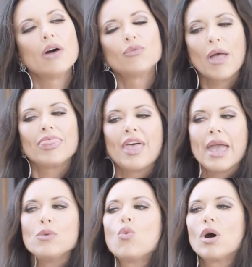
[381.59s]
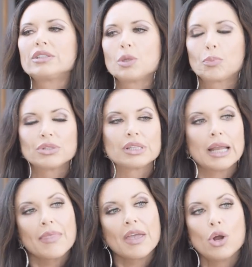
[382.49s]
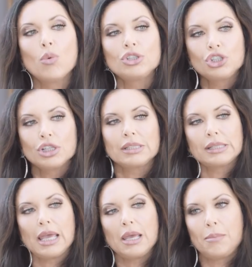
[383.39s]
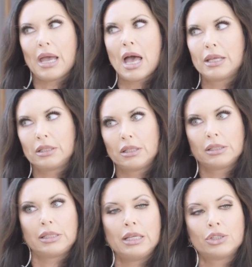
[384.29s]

of what they want to present. And they don't want you to see behind the scenes